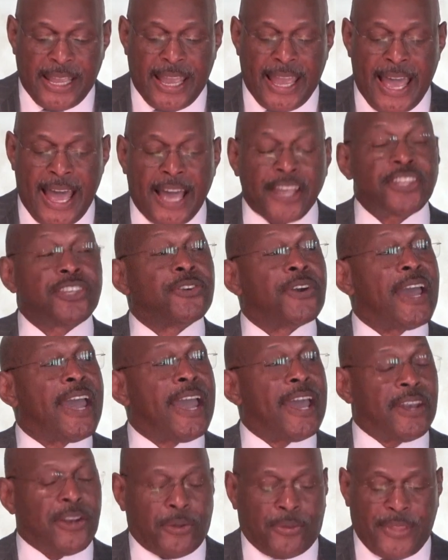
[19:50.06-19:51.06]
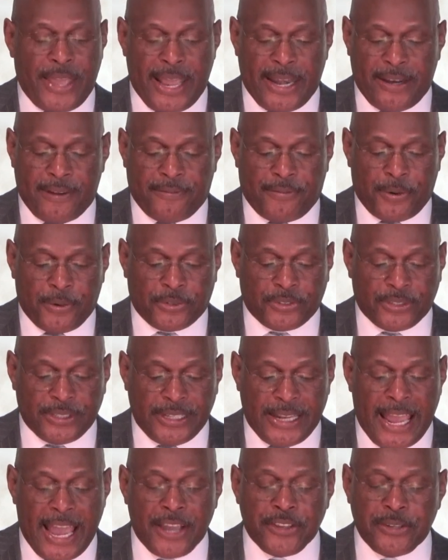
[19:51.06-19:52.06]
How you handle that
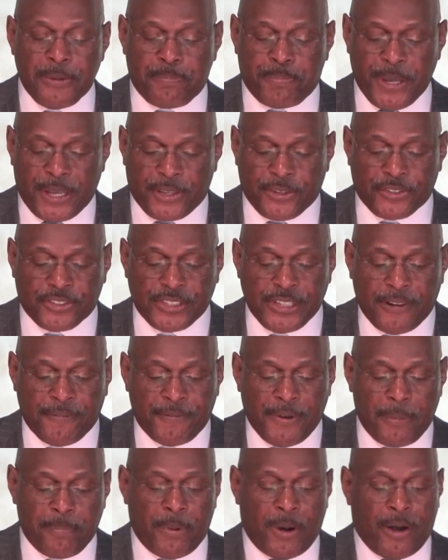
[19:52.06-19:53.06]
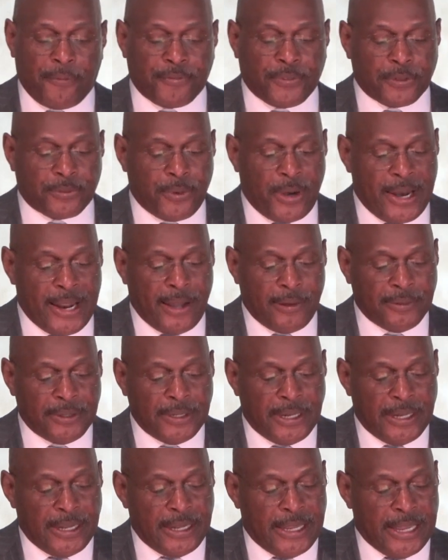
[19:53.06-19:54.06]
adversity, how you pick yourself up off the
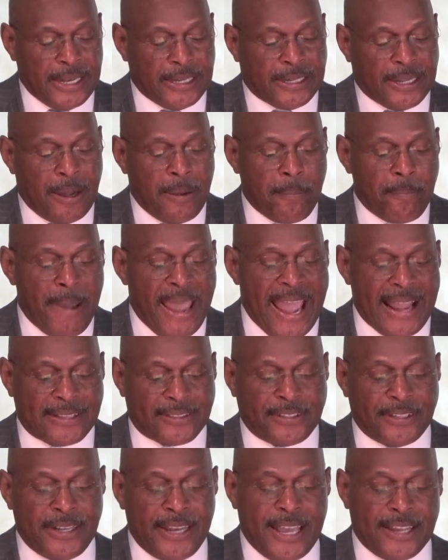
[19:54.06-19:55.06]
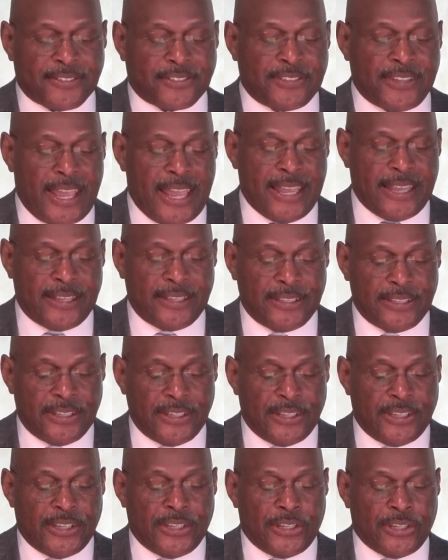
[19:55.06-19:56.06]
ground and come back the next day
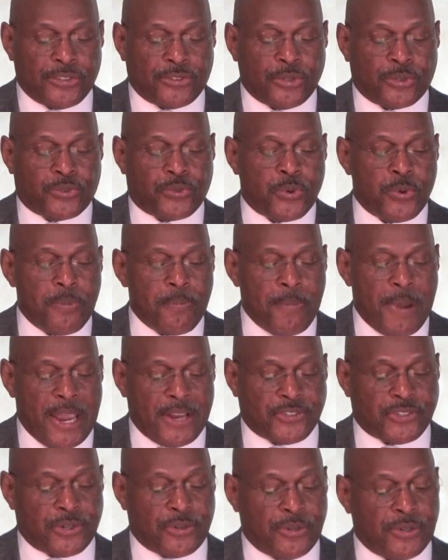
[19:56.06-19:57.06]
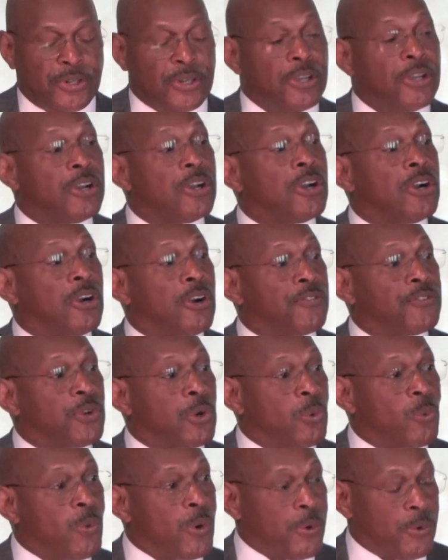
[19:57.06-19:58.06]
is the true measure of
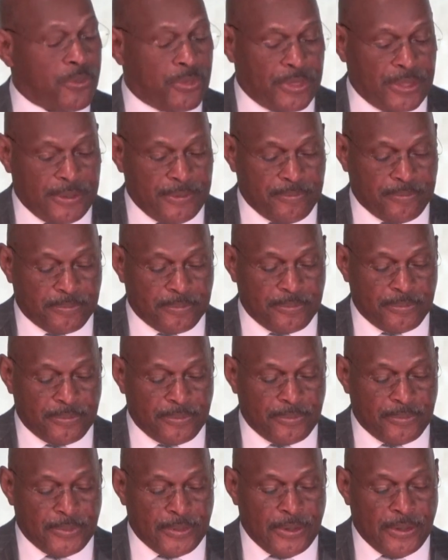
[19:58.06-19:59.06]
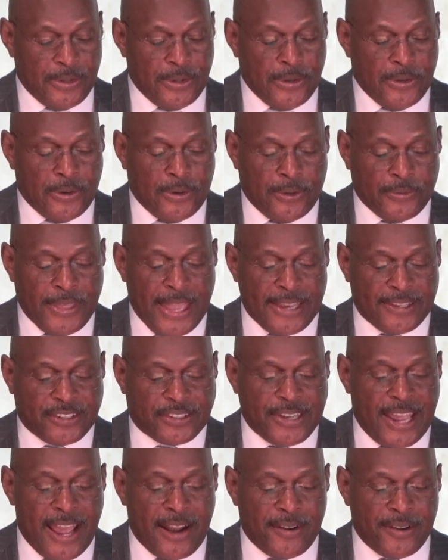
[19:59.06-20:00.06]
your worth. On that
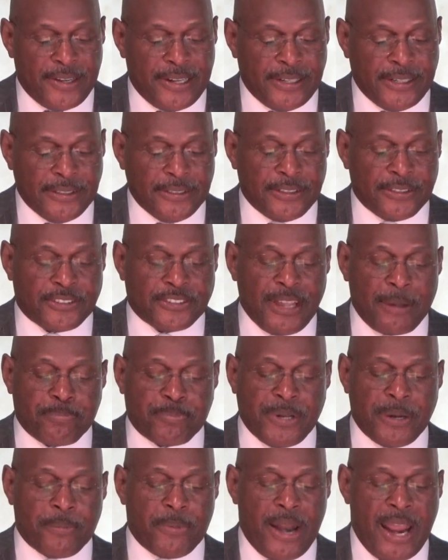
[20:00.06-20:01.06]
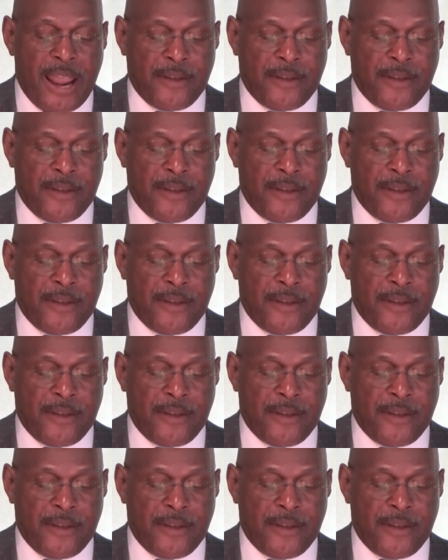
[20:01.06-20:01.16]
Saturday, September